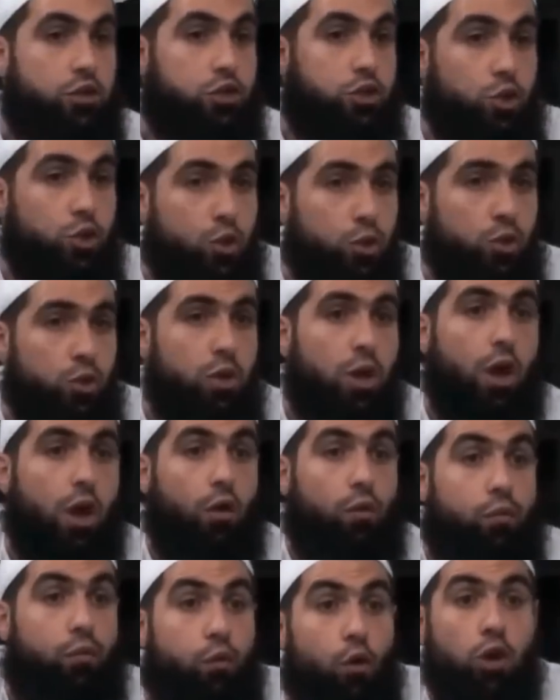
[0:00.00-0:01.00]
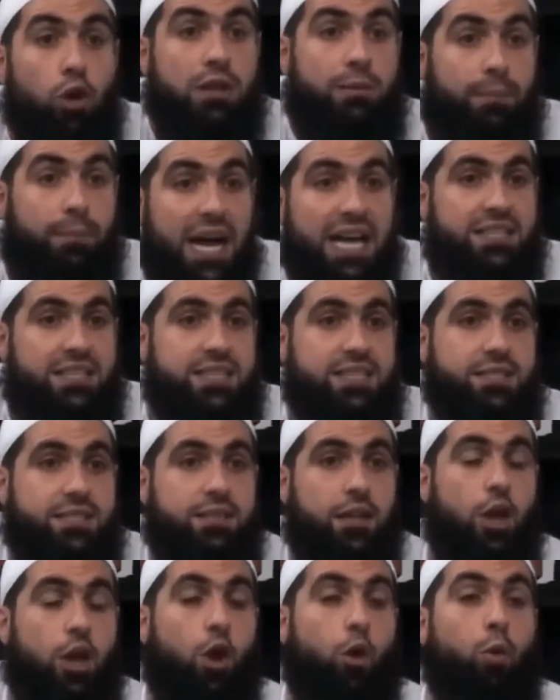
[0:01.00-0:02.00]
two full
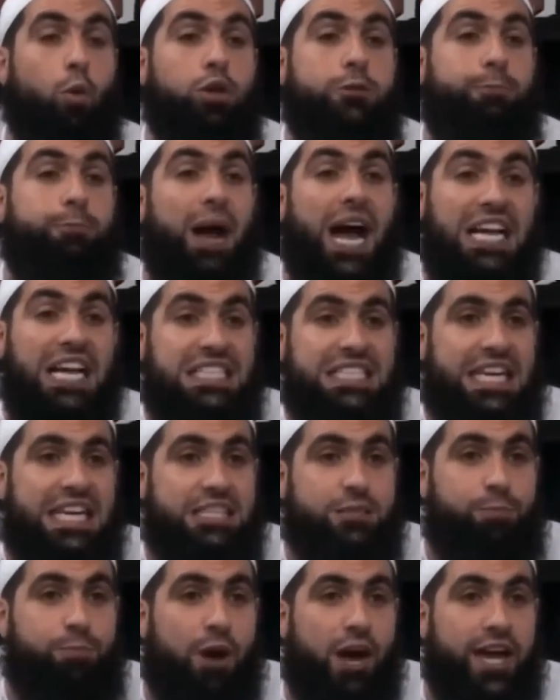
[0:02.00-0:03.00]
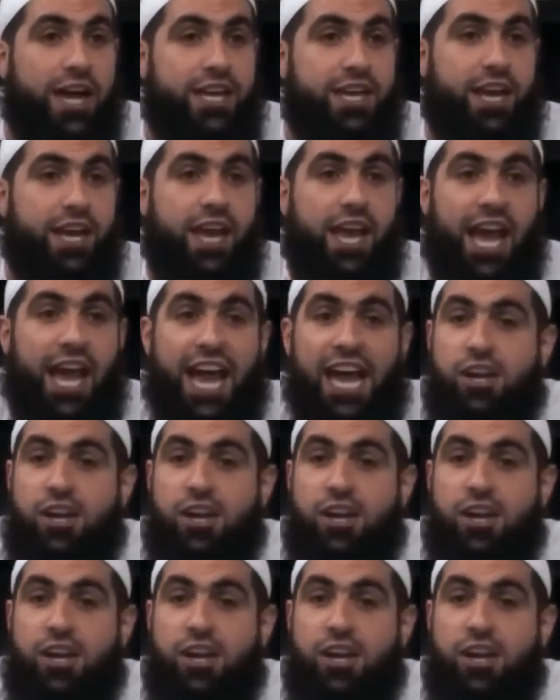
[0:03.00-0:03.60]
months would pass us by,